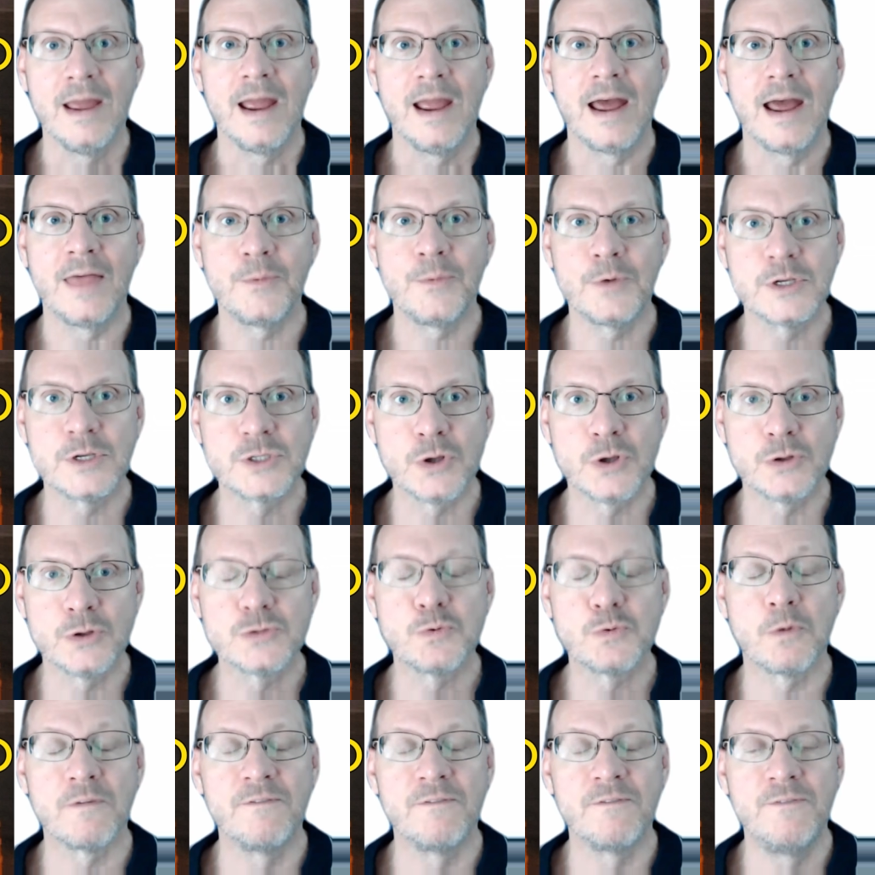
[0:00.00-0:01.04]
and the results
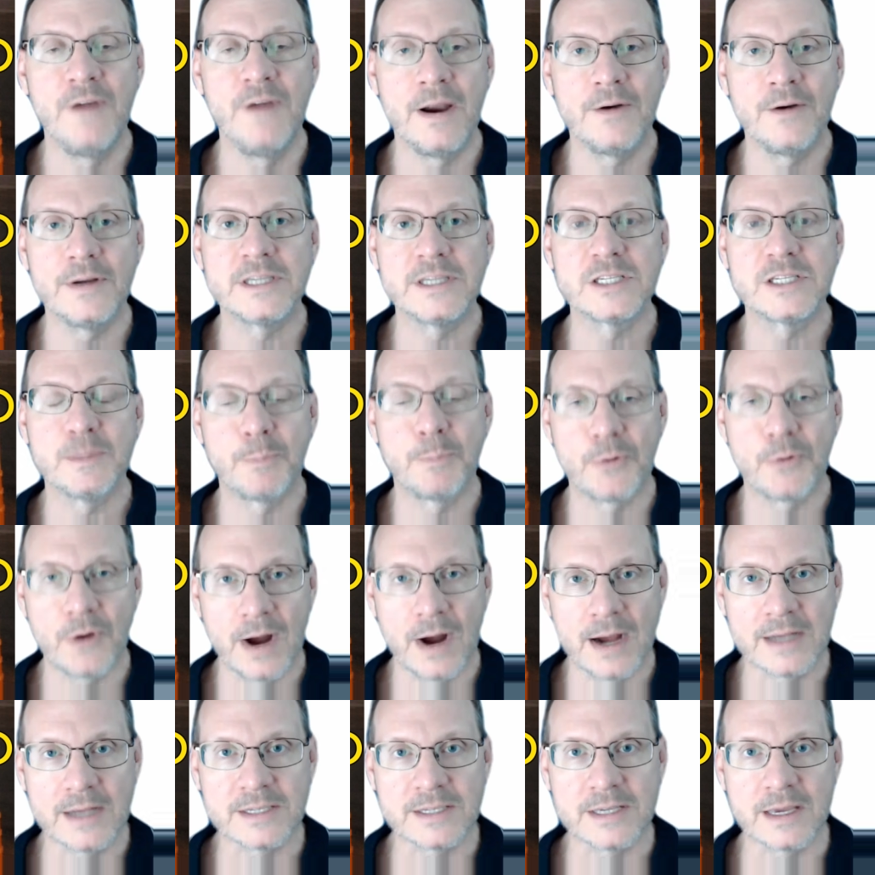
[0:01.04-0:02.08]
were very
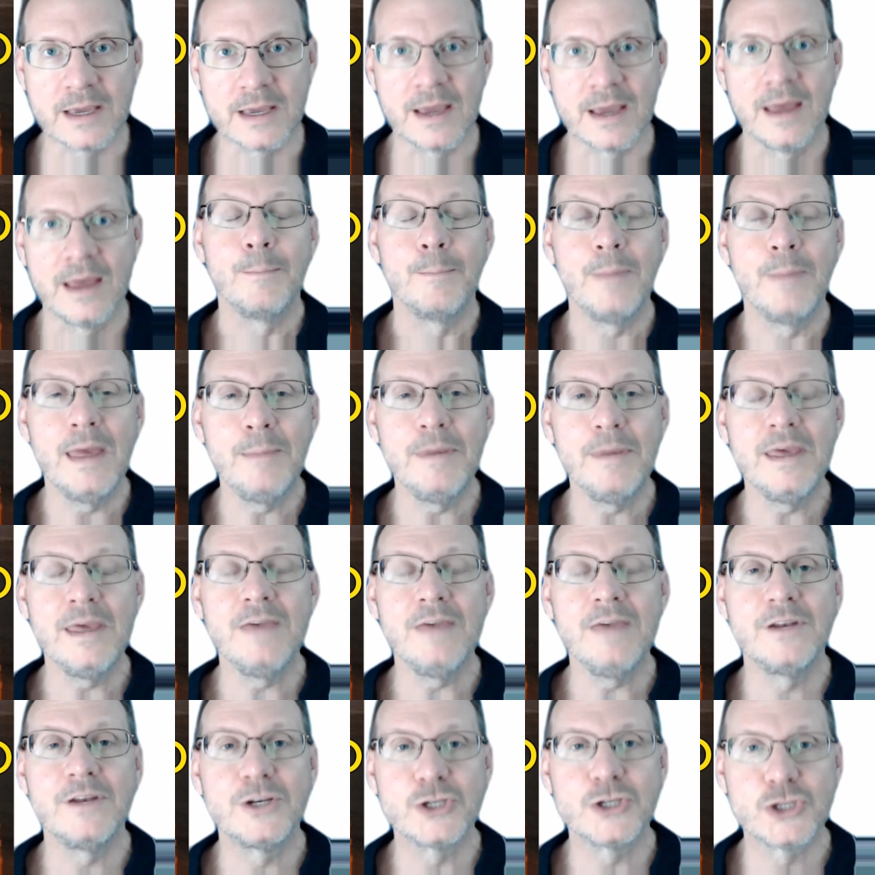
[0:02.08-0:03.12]
surprising, maybe
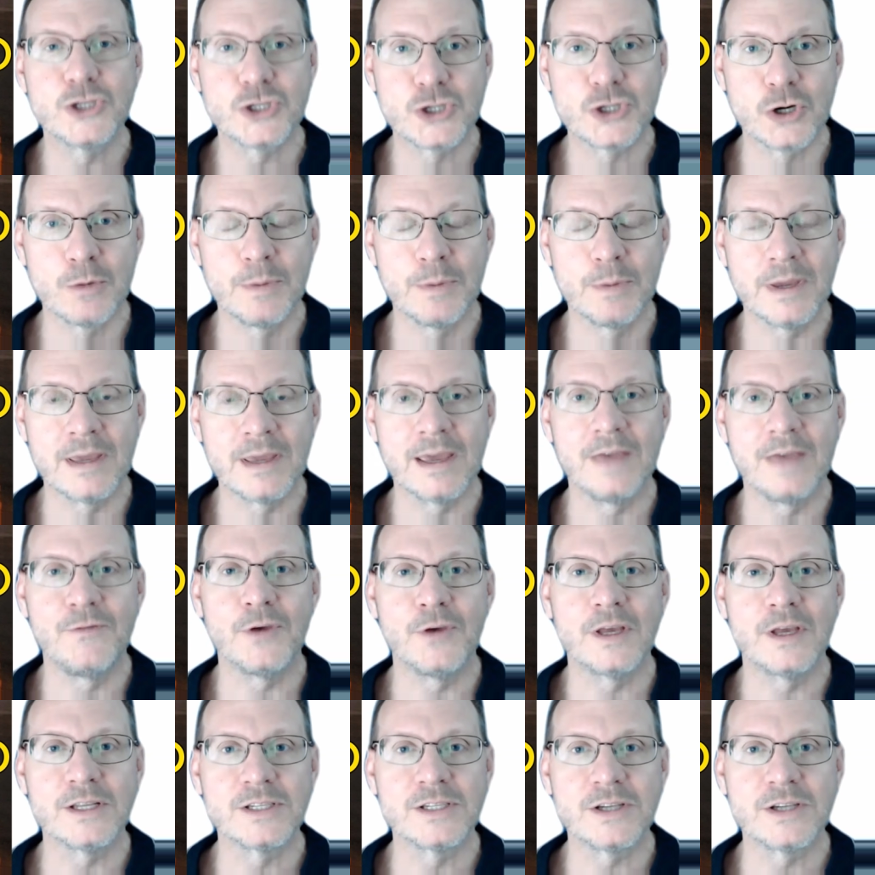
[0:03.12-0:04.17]
even disturbing if you
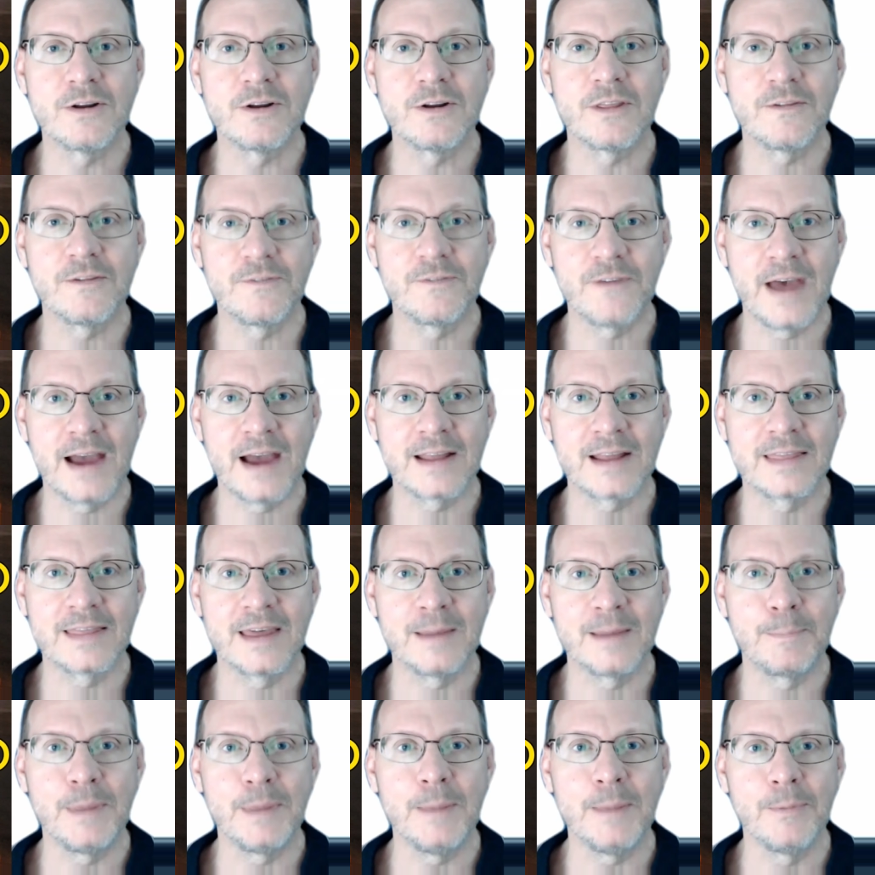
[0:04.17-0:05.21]
consider the fact
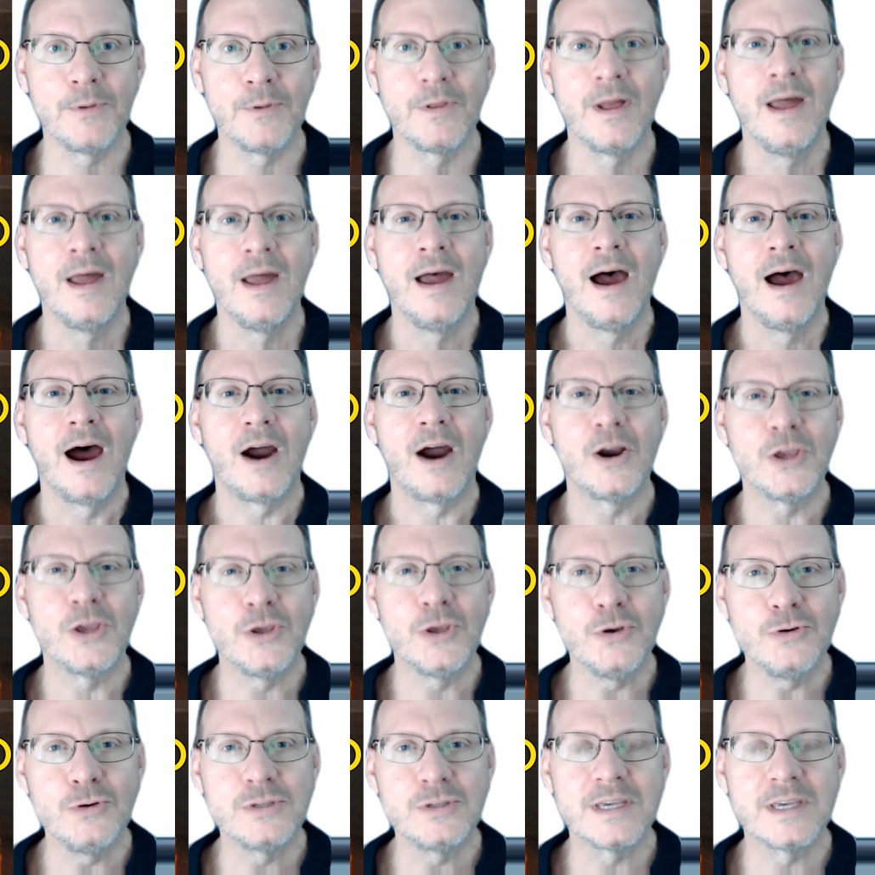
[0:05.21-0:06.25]
that people are
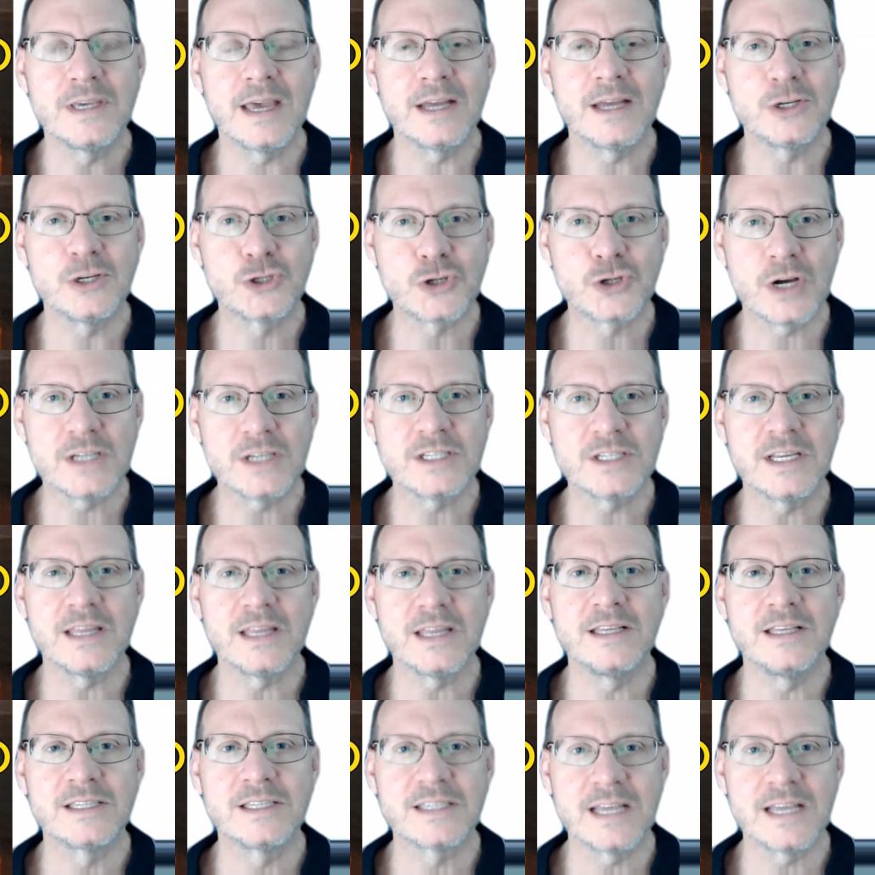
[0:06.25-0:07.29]
using and trusting
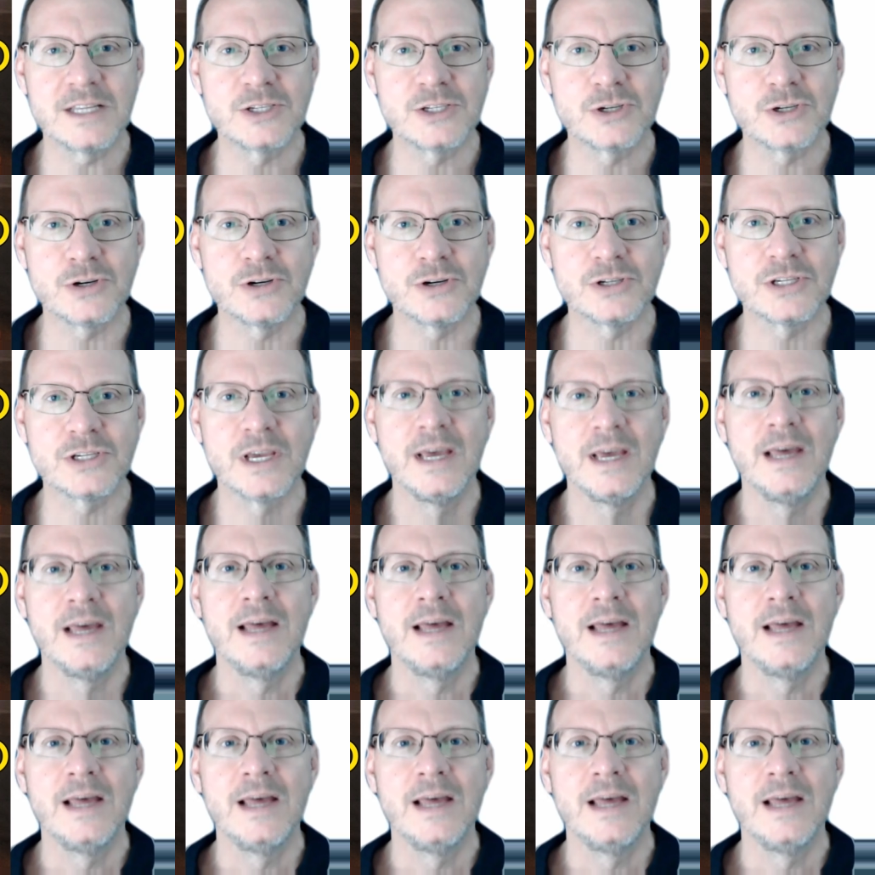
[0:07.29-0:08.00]
these sensors